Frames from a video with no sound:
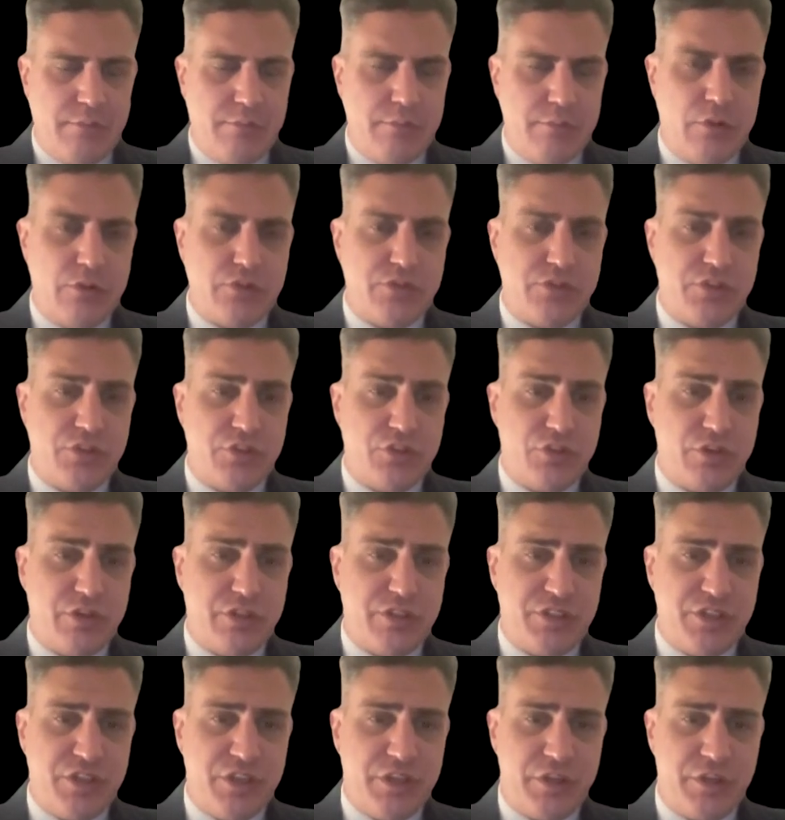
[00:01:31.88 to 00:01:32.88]
Most
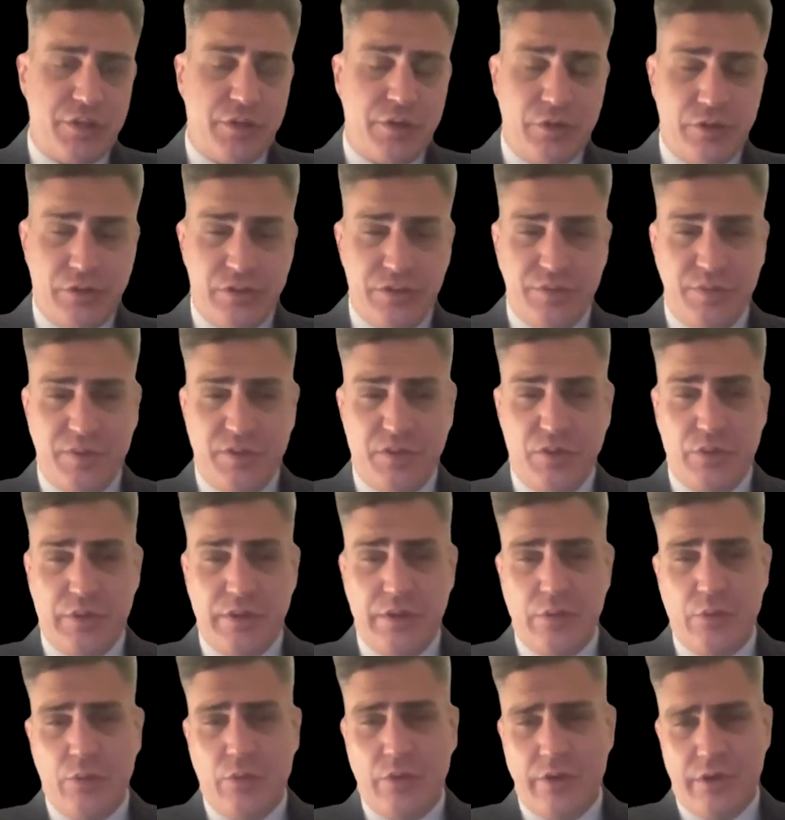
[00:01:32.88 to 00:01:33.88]
attrition occurs
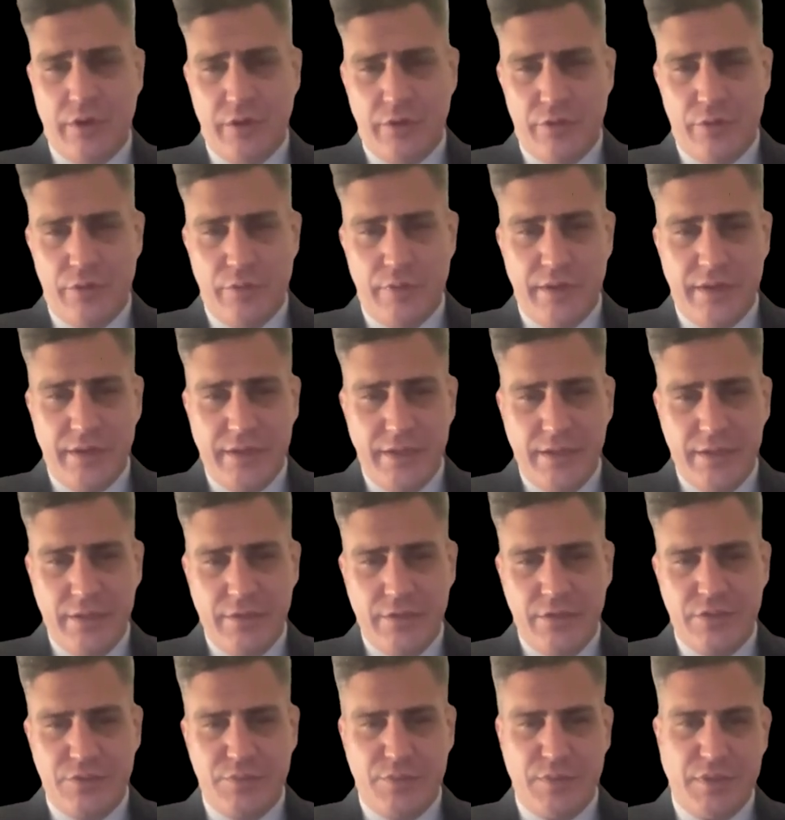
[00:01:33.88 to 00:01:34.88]
between 1 to 3
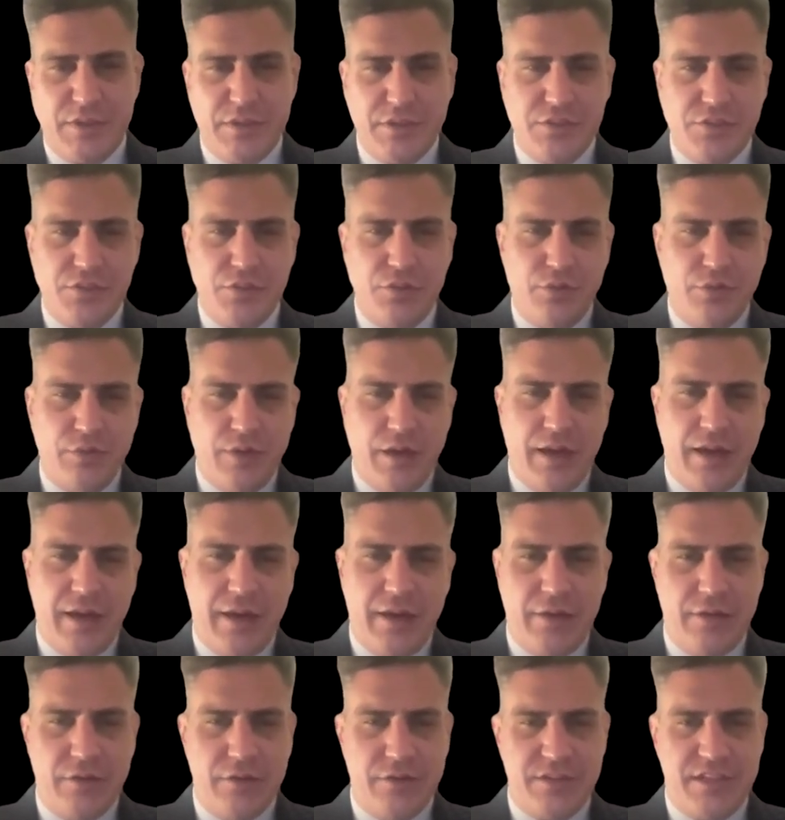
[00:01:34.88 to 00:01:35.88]
years because new
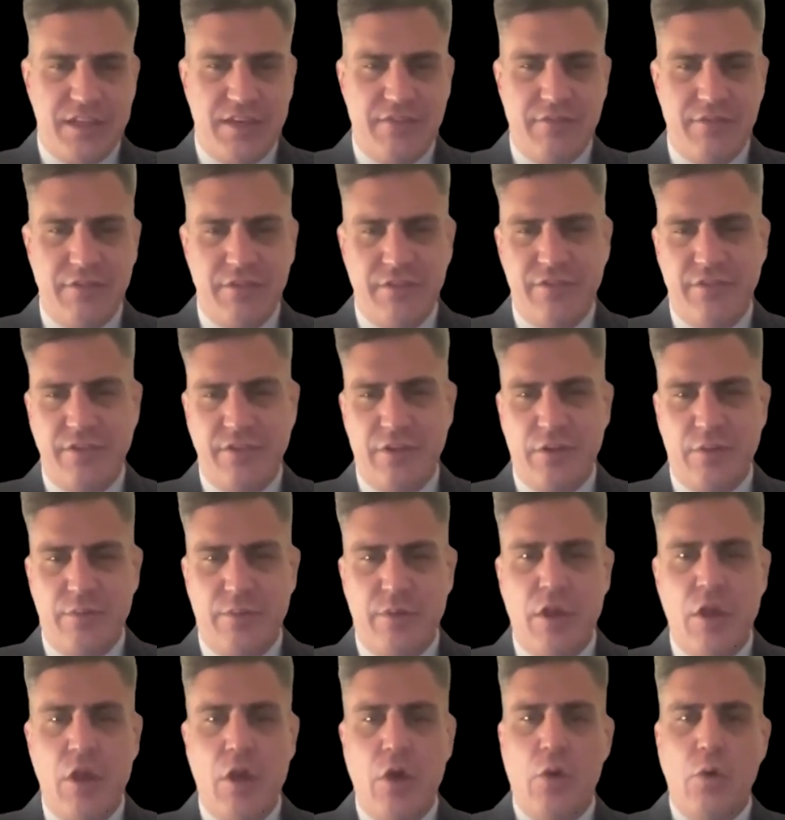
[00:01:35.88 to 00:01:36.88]
hires haven't
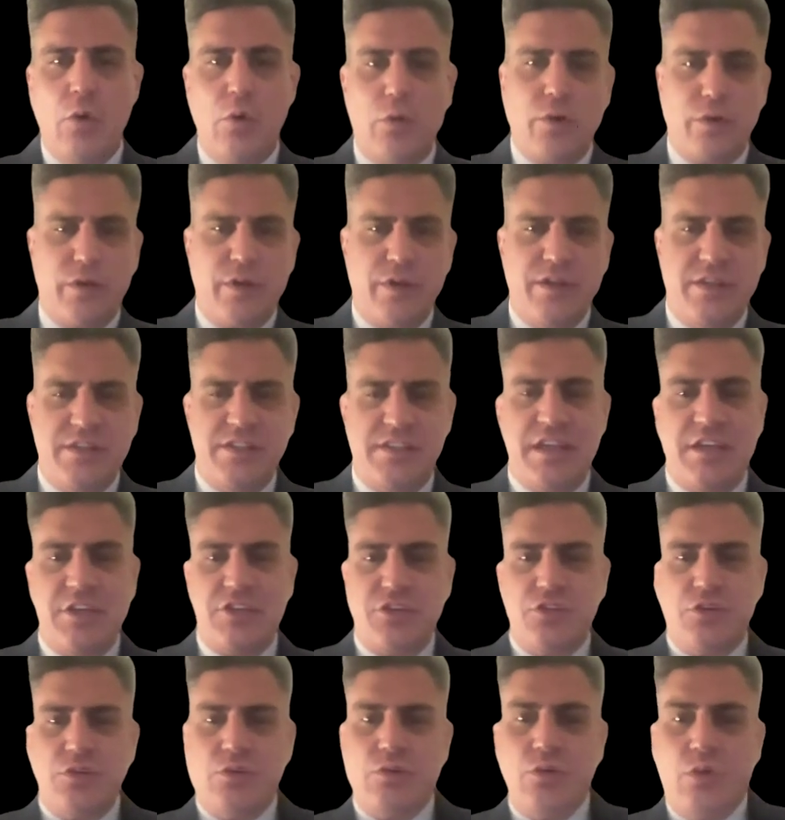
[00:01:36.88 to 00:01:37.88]
developed
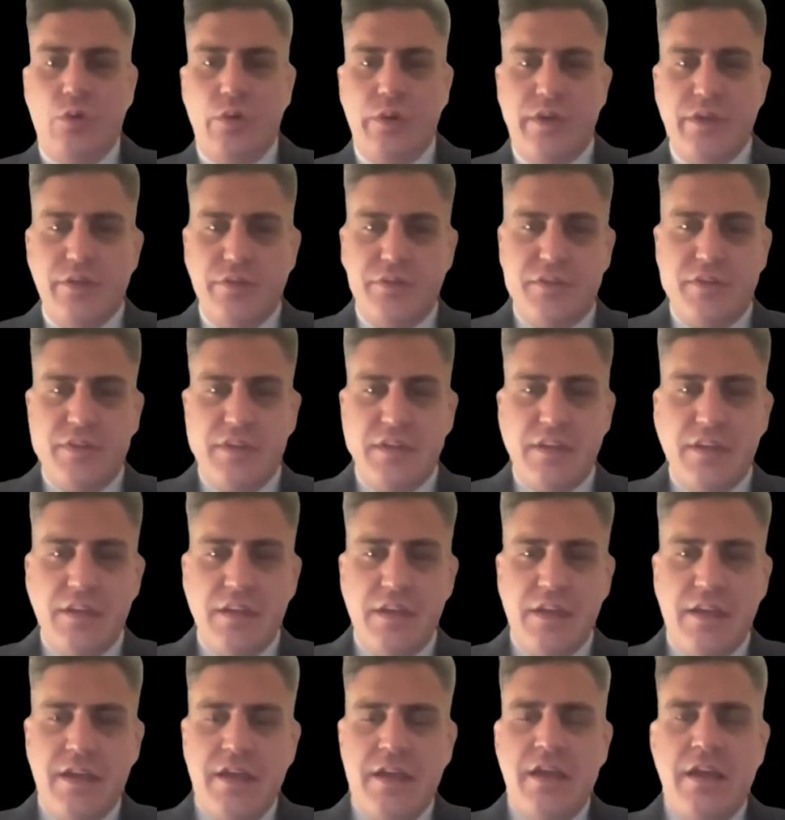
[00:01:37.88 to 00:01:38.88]
organizational
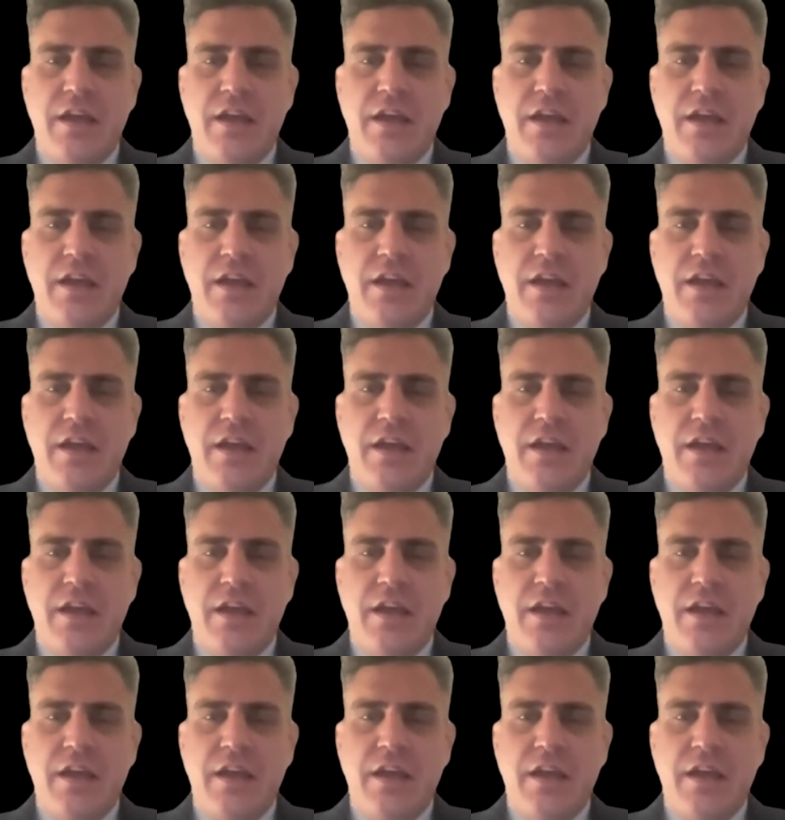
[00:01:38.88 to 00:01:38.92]
loyalty